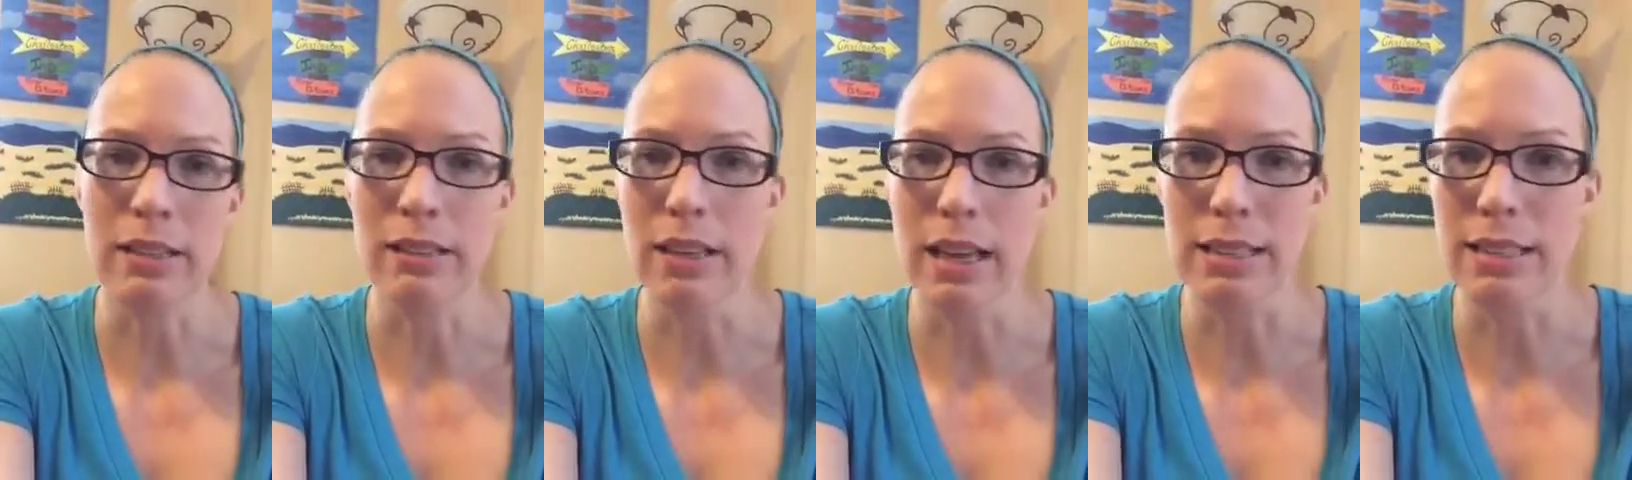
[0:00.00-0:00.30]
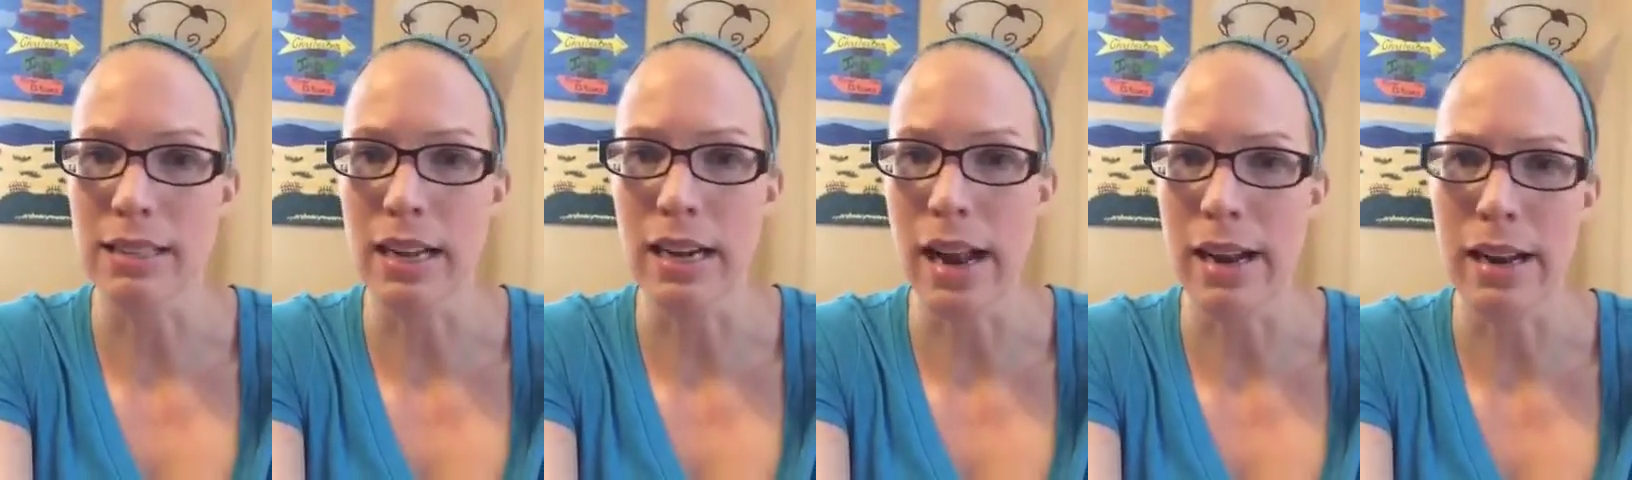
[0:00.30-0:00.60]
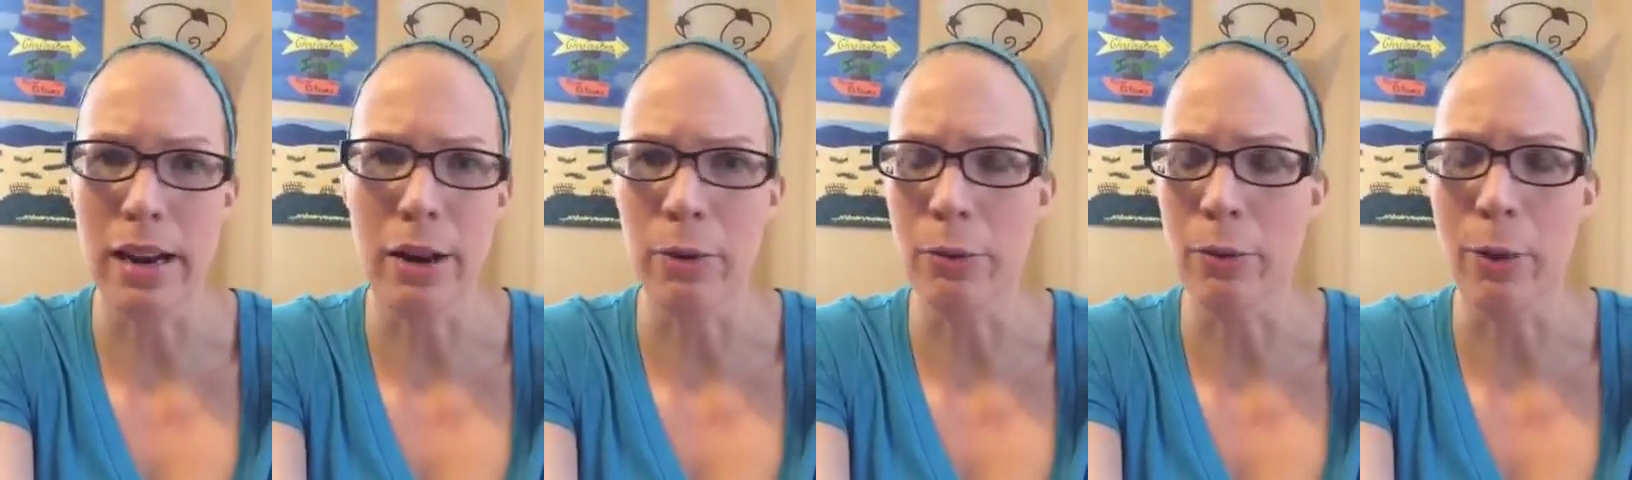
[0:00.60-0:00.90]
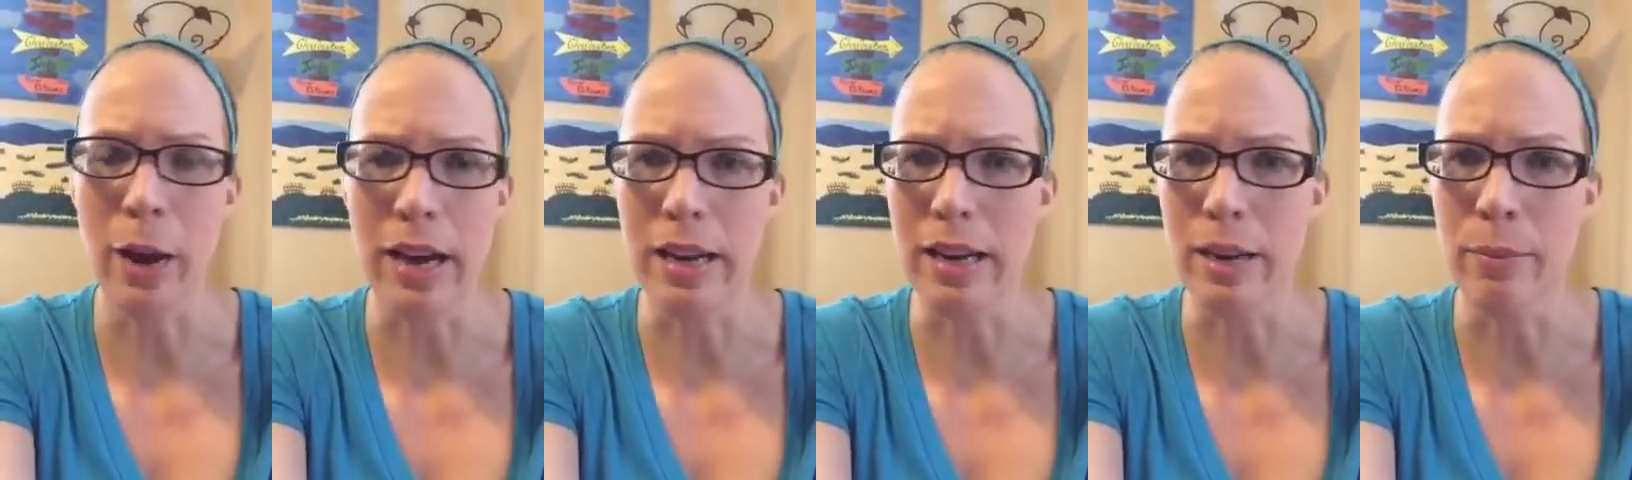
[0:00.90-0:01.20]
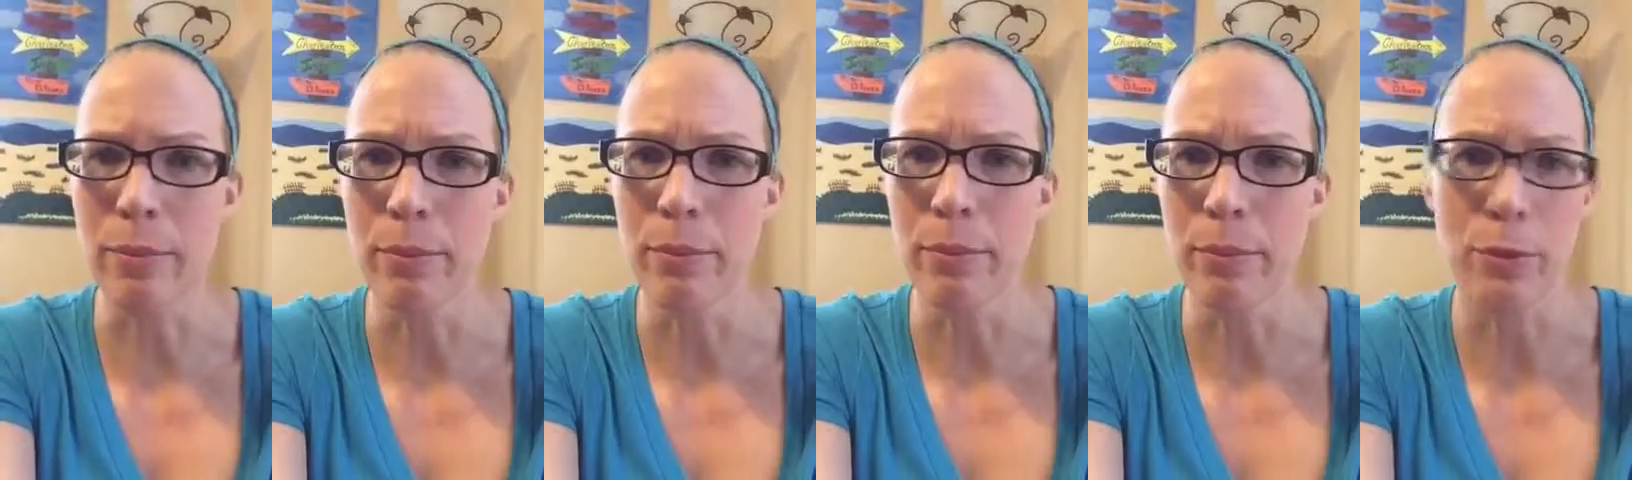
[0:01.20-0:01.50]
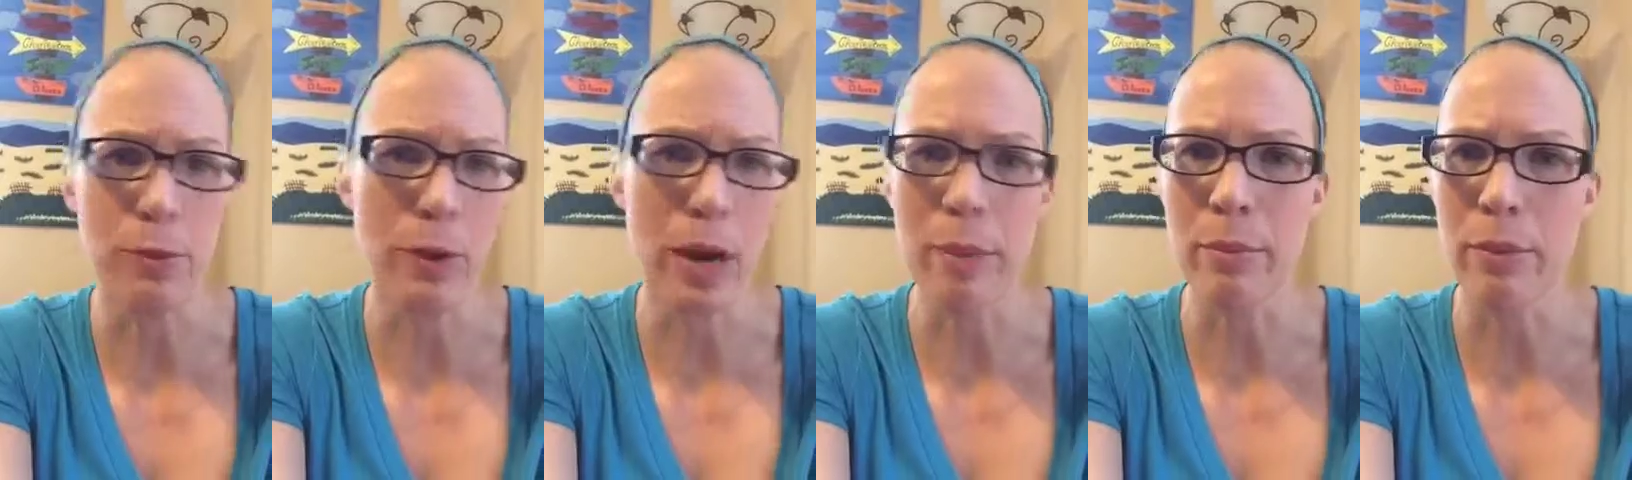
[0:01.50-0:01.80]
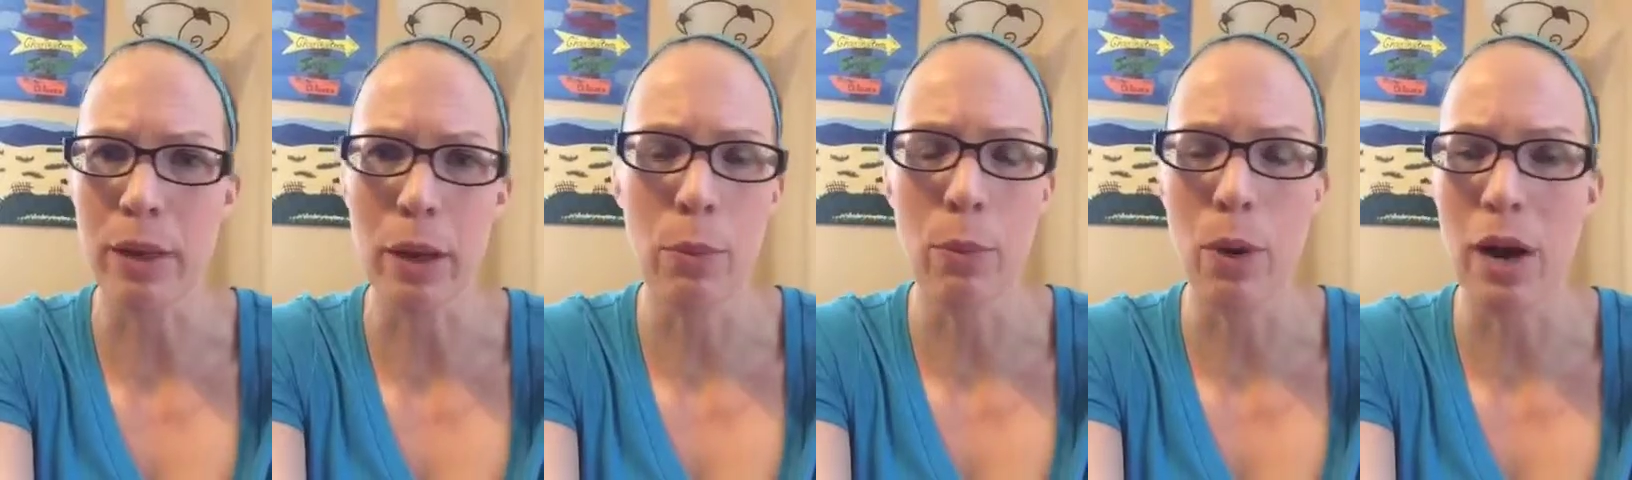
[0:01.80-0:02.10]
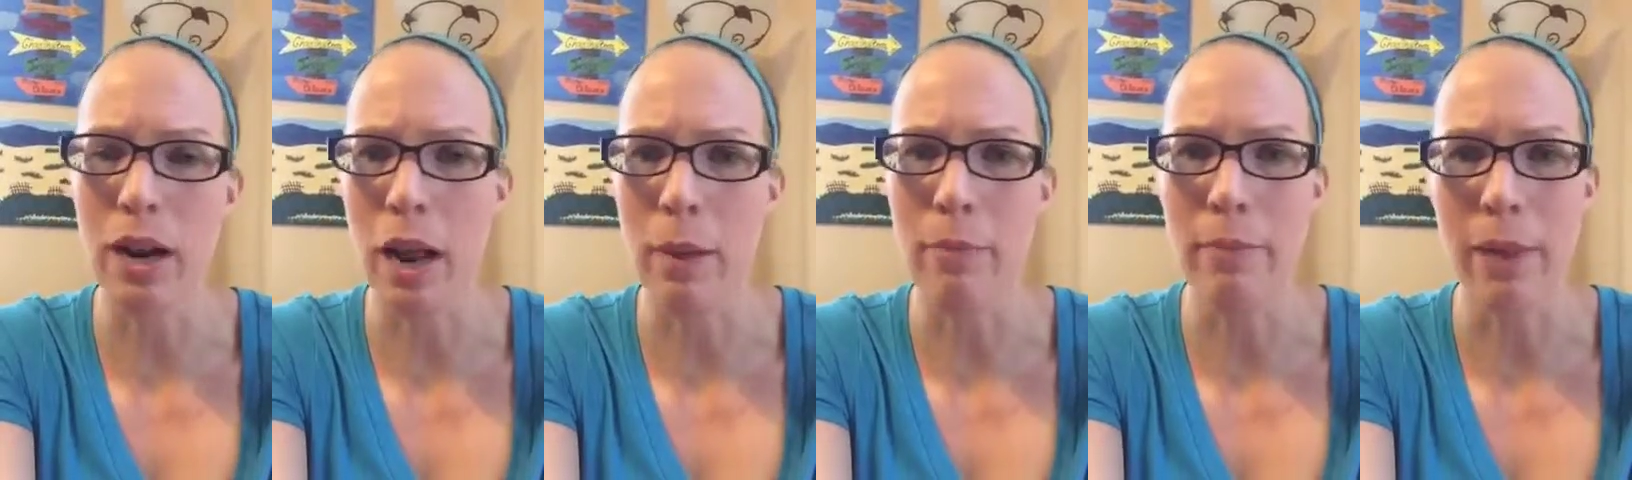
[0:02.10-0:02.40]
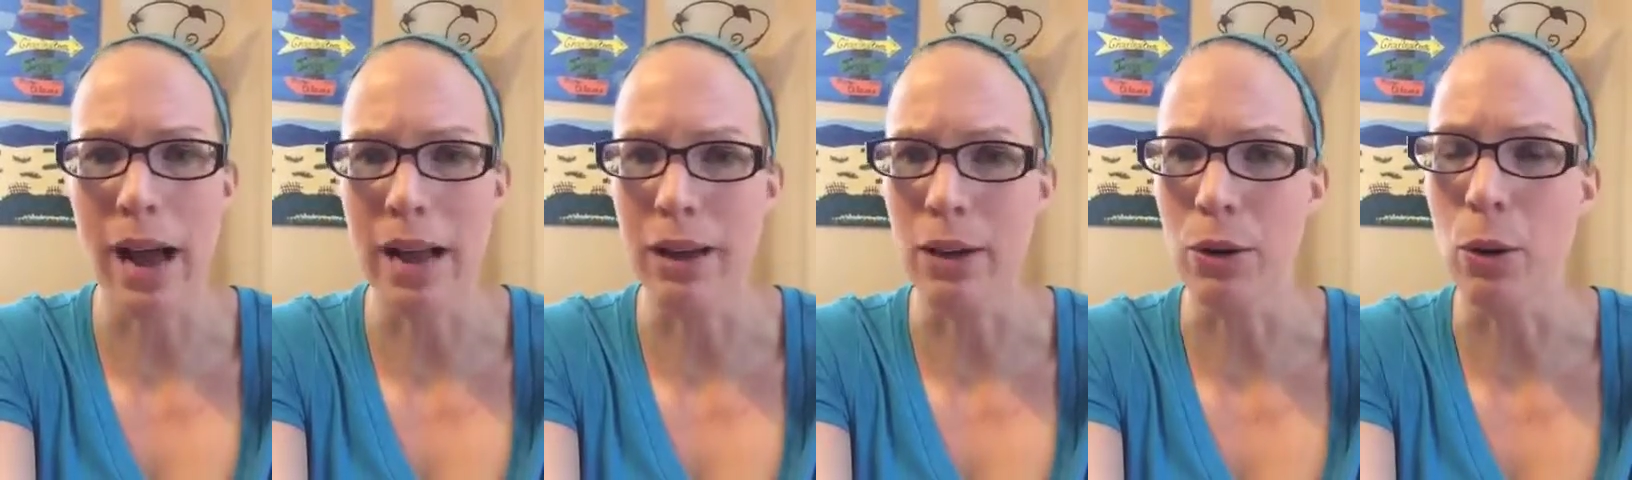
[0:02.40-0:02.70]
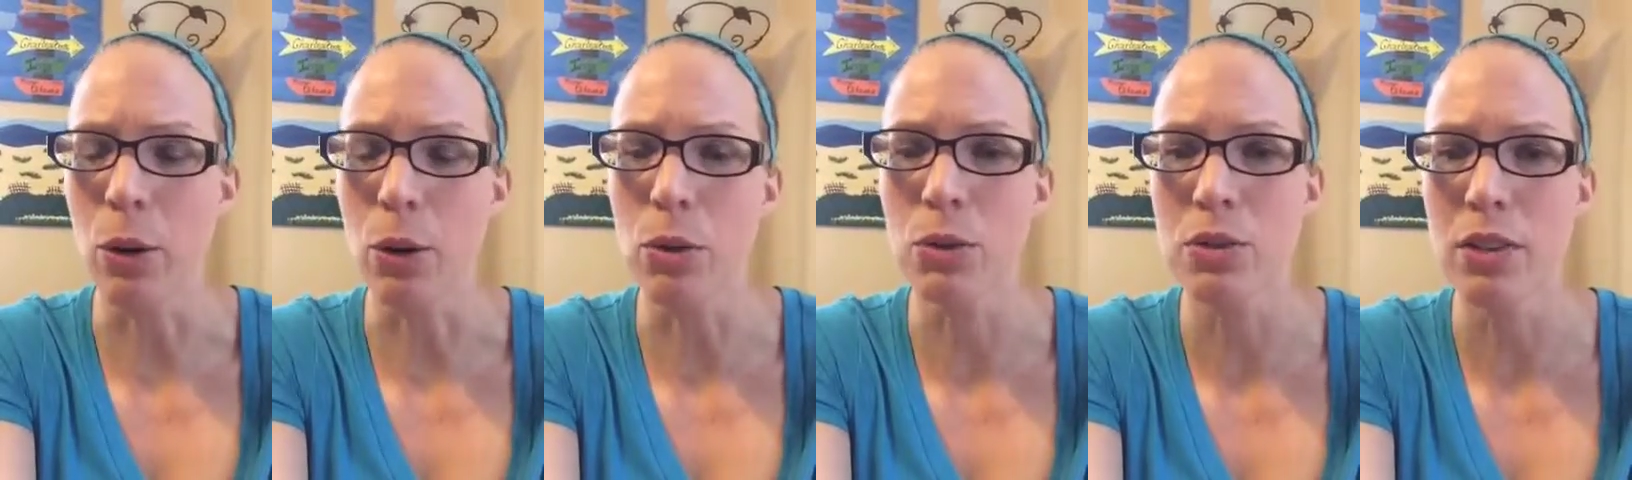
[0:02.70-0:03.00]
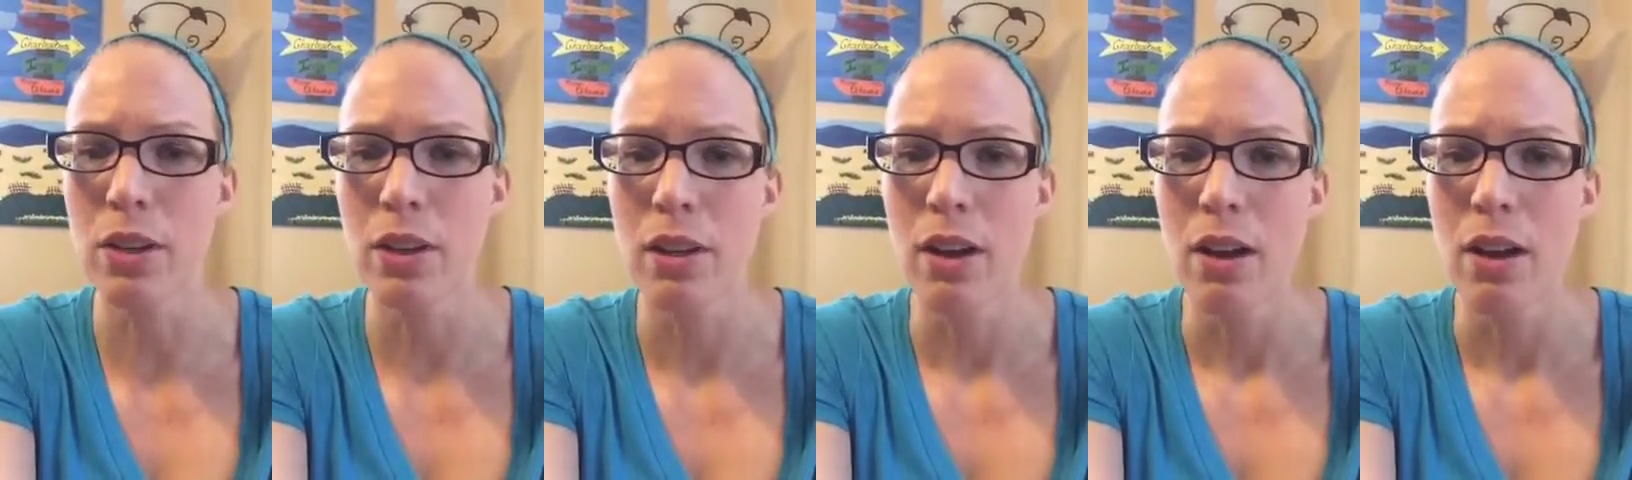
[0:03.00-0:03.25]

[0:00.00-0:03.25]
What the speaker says: Last night I did a random rambling one on my goals,